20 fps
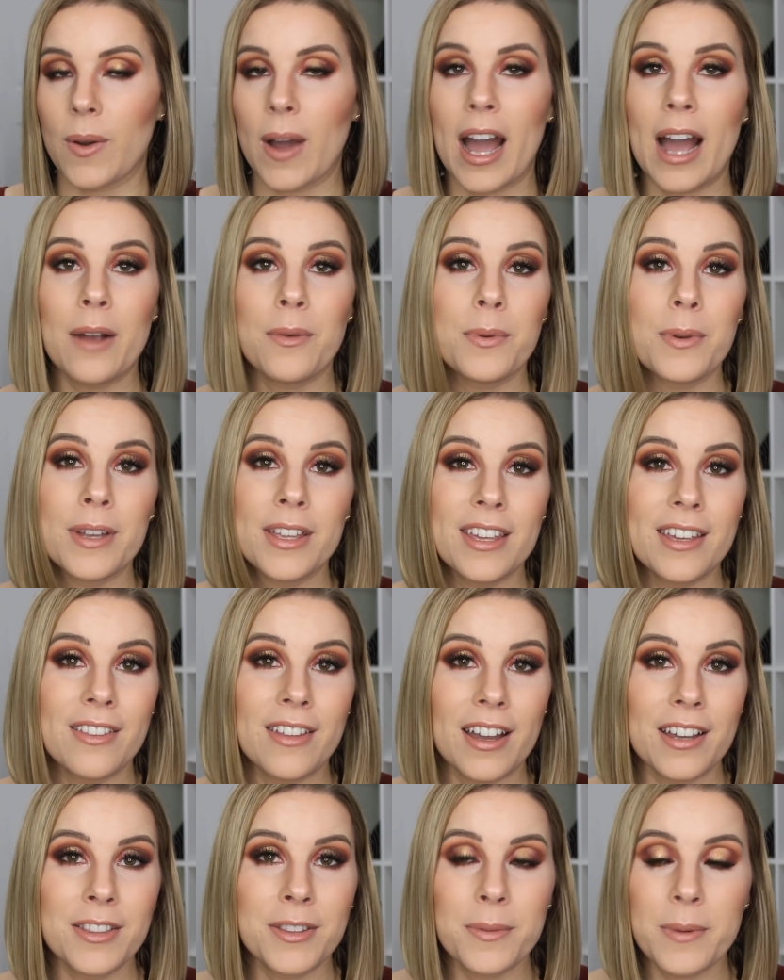I really
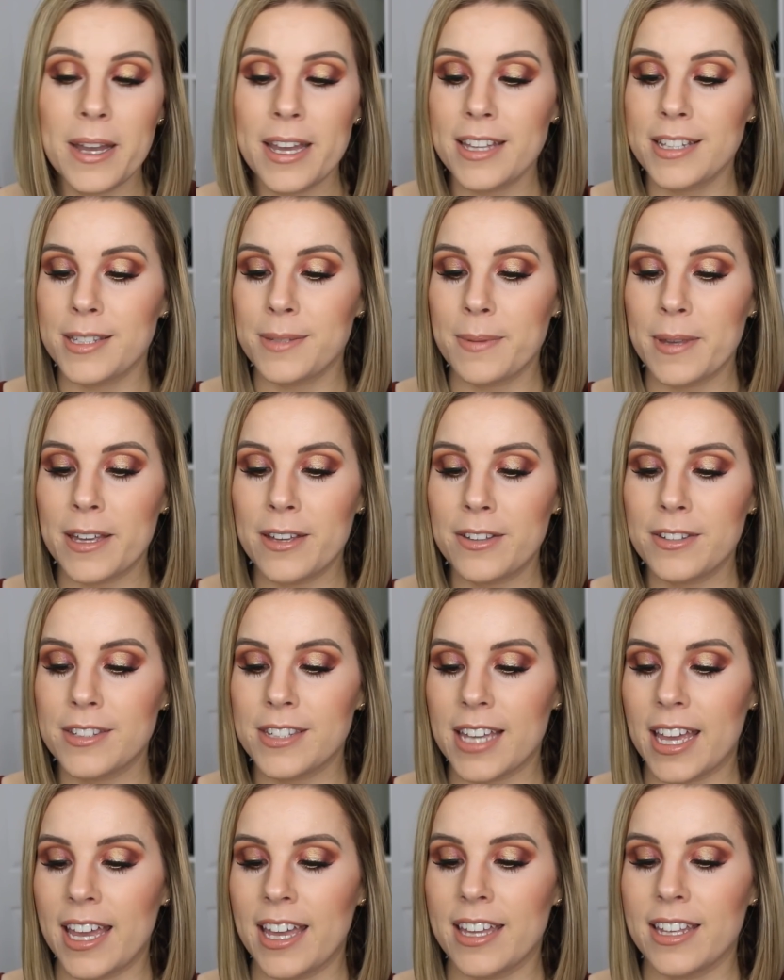like the way it
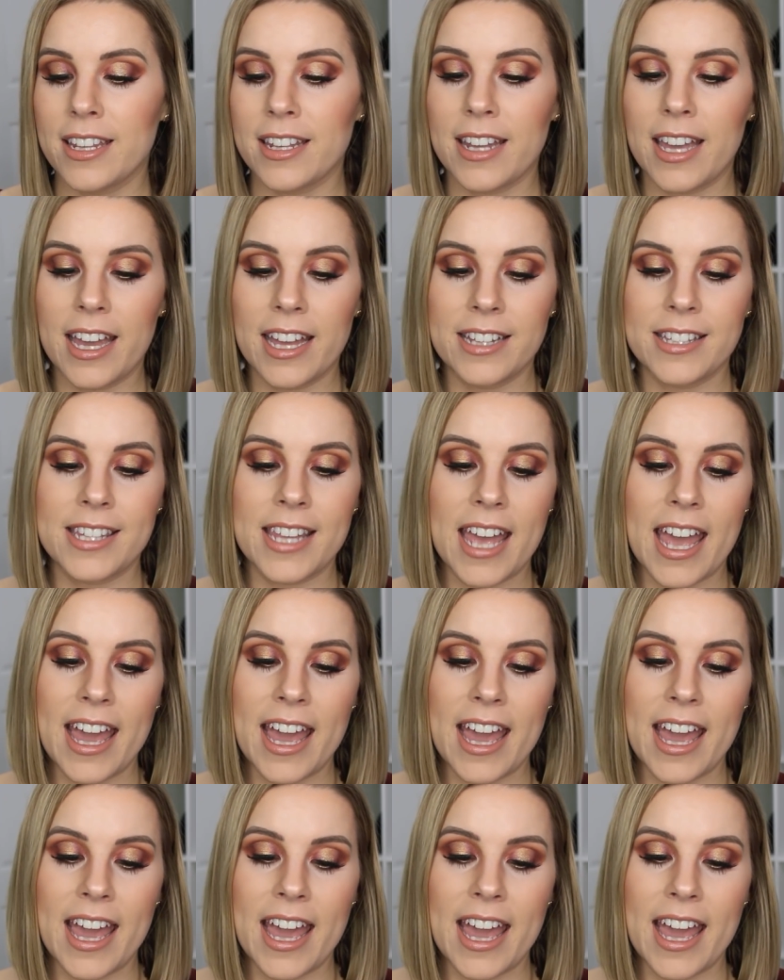smells and it's